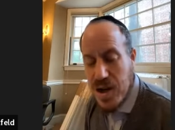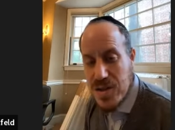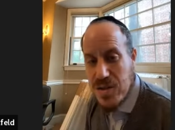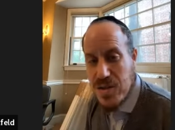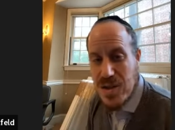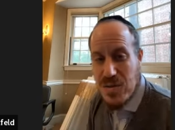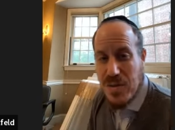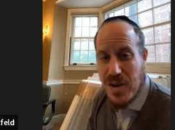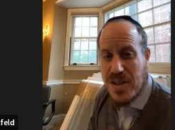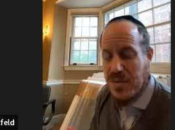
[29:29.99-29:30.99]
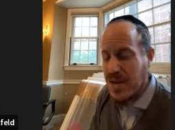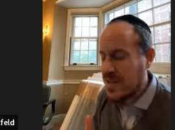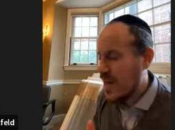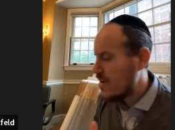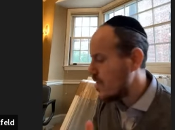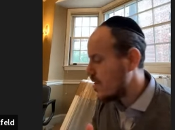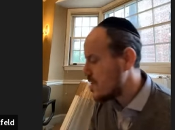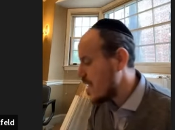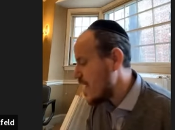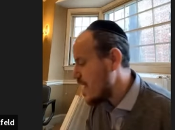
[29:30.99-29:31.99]
Ah, so does Rabbi Lezer ben Azariah really
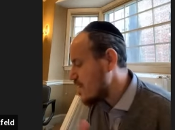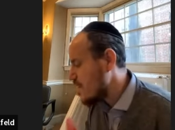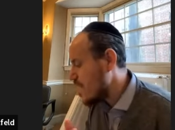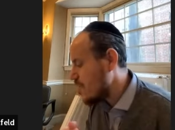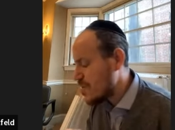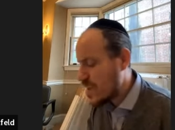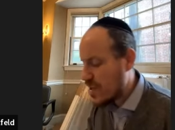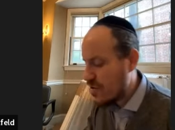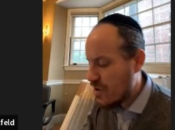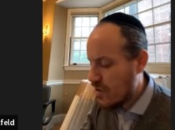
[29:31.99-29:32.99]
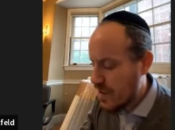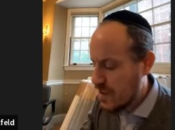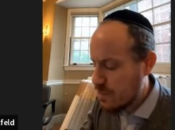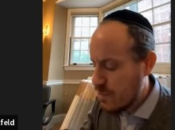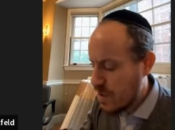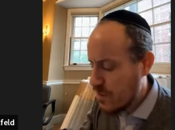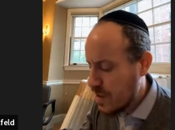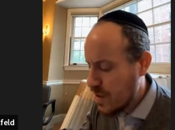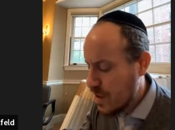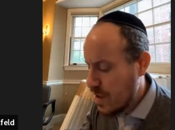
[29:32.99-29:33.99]
say anything that looks like you're hoeing is
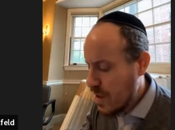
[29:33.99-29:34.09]
prohibited?